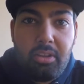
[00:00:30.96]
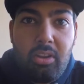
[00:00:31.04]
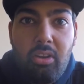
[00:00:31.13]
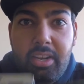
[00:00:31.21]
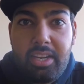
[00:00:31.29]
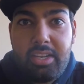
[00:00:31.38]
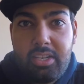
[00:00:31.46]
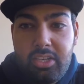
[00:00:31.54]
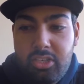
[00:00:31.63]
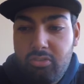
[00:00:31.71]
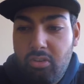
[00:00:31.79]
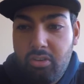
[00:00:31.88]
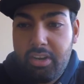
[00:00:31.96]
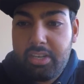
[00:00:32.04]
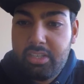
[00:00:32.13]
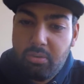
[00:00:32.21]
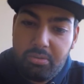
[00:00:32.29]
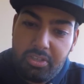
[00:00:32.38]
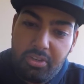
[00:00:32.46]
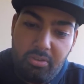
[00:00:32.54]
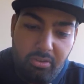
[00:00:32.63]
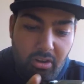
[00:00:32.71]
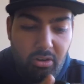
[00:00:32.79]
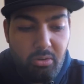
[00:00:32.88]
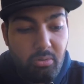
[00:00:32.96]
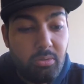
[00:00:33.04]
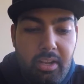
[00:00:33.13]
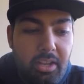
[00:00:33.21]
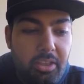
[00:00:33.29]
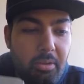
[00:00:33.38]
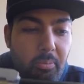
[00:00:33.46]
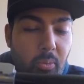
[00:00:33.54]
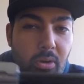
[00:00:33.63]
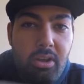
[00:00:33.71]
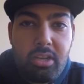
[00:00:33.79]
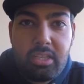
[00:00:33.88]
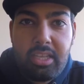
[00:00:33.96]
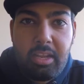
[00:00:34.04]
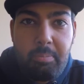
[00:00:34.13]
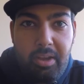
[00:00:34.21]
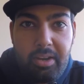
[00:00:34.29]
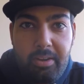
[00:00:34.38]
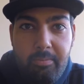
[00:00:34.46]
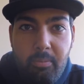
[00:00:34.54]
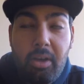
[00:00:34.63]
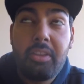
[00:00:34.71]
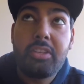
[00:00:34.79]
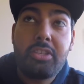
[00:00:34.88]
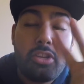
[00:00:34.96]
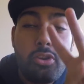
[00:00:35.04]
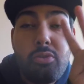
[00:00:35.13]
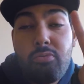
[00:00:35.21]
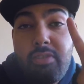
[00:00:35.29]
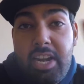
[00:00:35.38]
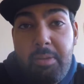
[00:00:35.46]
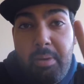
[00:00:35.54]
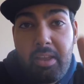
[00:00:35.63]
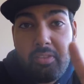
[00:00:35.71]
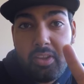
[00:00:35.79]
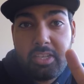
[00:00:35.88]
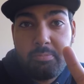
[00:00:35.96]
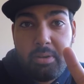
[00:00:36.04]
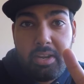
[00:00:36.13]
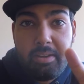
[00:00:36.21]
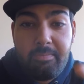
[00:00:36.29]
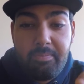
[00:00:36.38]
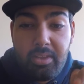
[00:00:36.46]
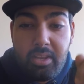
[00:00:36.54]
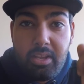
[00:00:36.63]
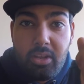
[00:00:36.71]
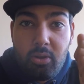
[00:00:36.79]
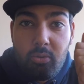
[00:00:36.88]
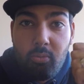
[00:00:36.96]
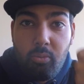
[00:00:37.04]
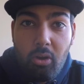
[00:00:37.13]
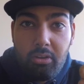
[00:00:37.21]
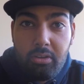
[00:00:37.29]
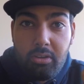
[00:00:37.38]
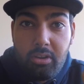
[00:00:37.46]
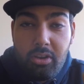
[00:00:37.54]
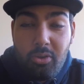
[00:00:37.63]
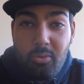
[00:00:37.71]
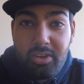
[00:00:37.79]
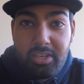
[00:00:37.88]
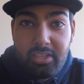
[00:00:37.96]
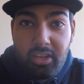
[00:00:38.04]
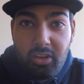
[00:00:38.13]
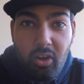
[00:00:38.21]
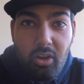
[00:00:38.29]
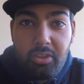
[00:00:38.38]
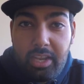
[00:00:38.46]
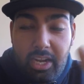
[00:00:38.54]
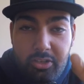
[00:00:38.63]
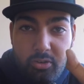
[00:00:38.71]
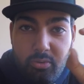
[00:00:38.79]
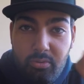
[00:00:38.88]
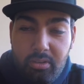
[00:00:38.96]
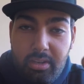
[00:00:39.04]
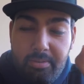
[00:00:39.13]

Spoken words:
lock is strong, it's sold secure gold, the worst thing about it, well, there's two really bad things about it. One, which is the lock, the actual